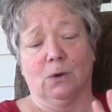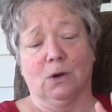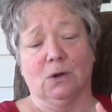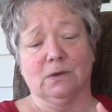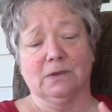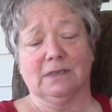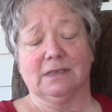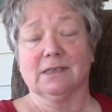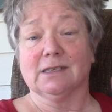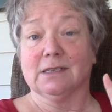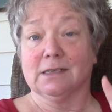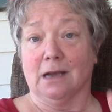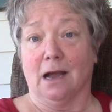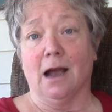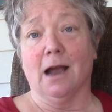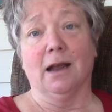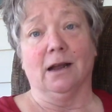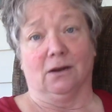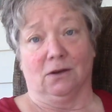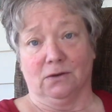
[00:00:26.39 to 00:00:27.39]

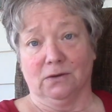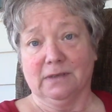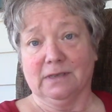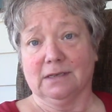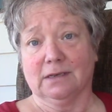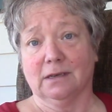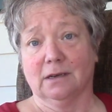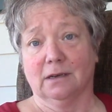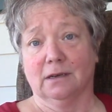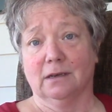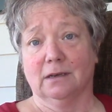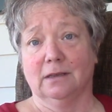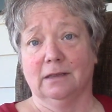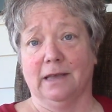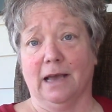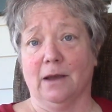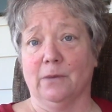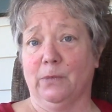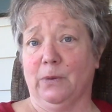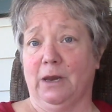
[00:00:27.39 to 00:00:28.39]
styles
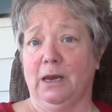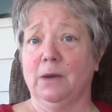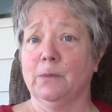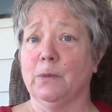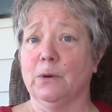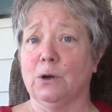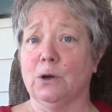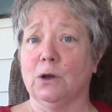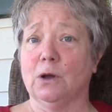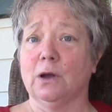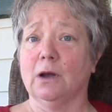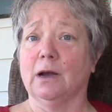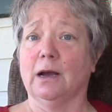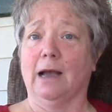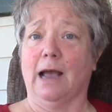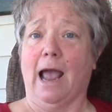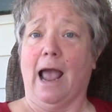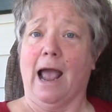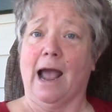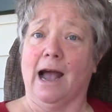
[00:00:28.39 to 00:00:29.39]
that people
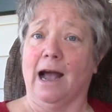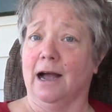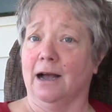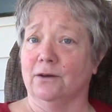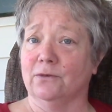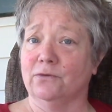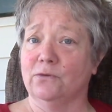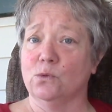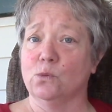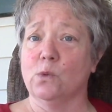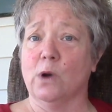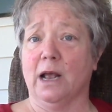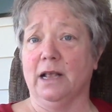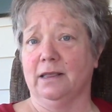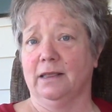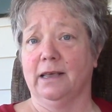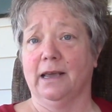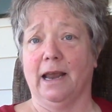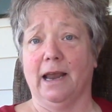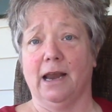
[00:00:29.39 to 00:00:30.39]
have
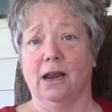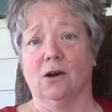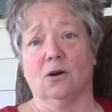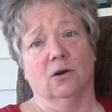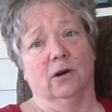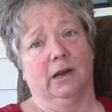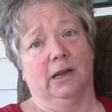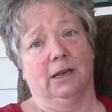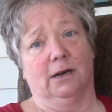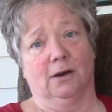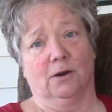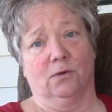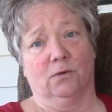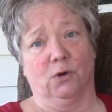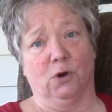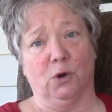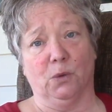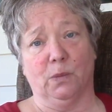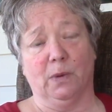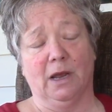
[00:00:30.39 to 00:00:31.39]
when they are in a
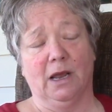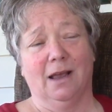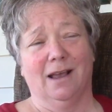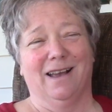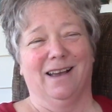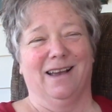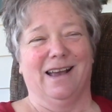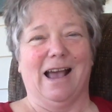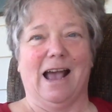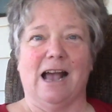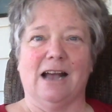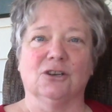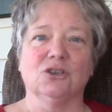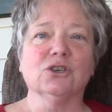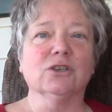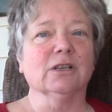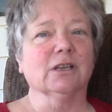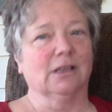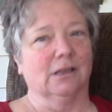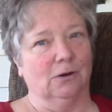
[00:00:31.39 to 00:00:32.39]
group.
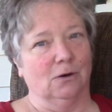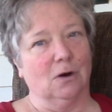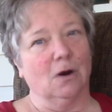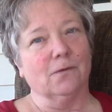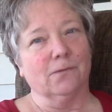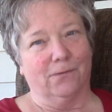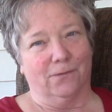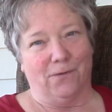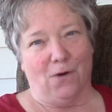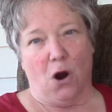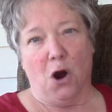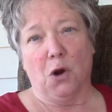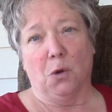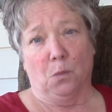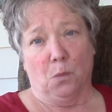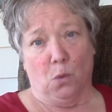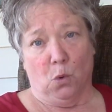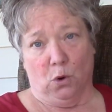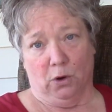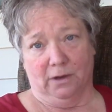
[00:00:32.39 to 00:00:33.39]
Actually, there are far
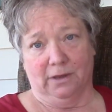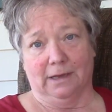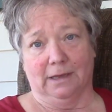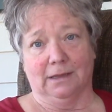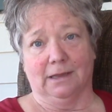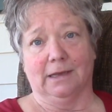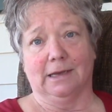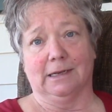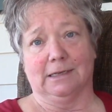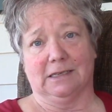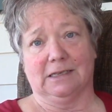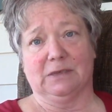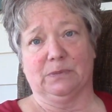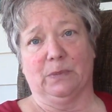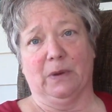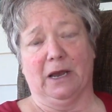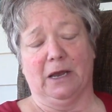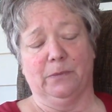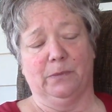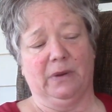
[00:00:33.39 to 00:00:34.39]
more than this,
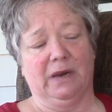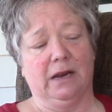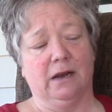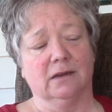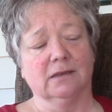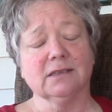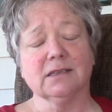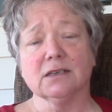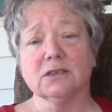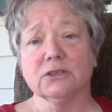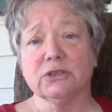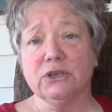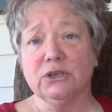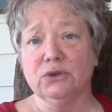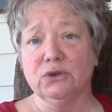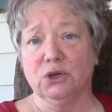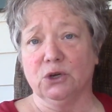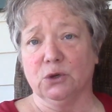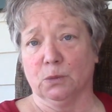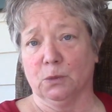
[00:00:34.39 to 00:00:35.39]
but because they're too
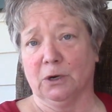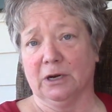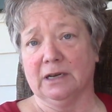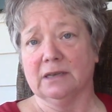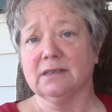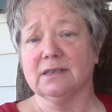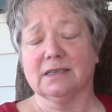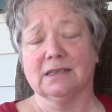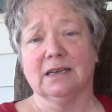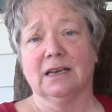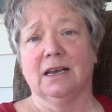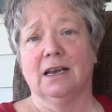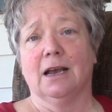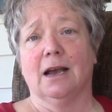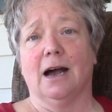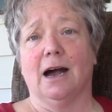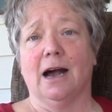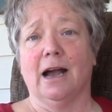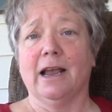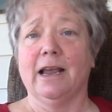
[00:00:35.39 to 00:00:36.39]
numerous,
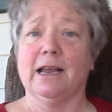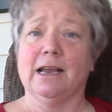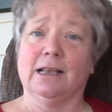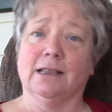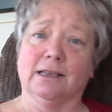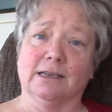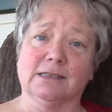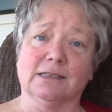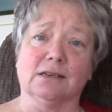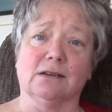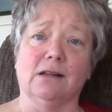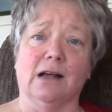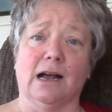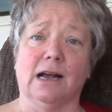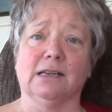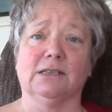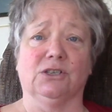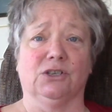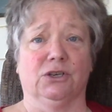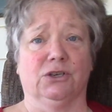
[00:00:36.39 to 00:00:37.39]
in this
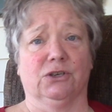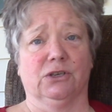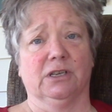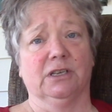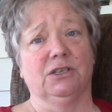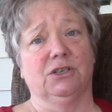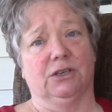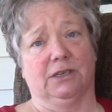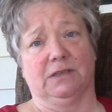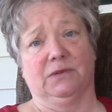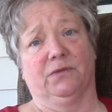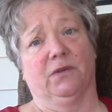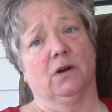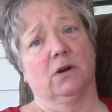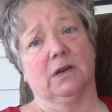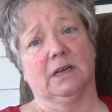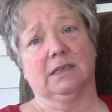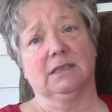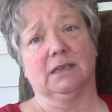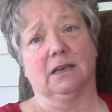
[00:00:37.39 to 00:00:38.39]
class, usually just
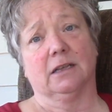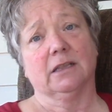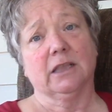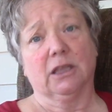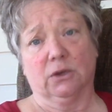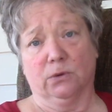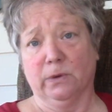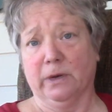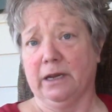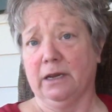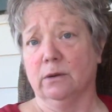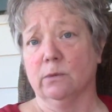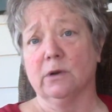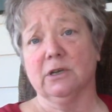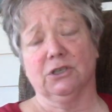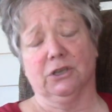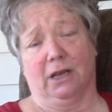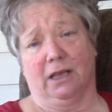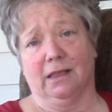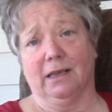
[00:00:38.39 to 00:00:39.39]
focus on three,
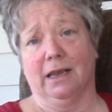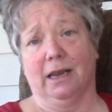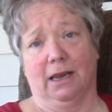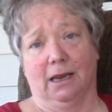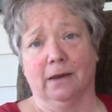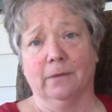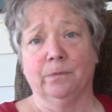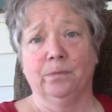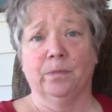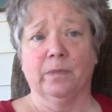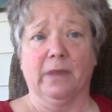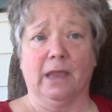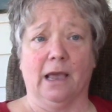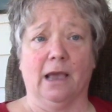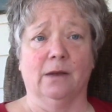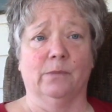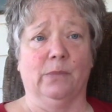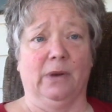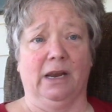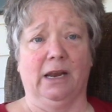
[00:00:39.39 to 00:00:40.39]
which I think
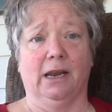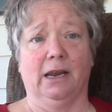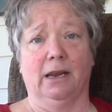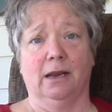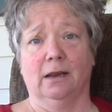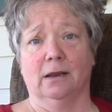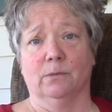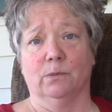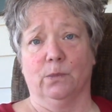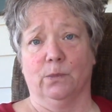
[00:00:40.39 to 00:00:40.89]
can be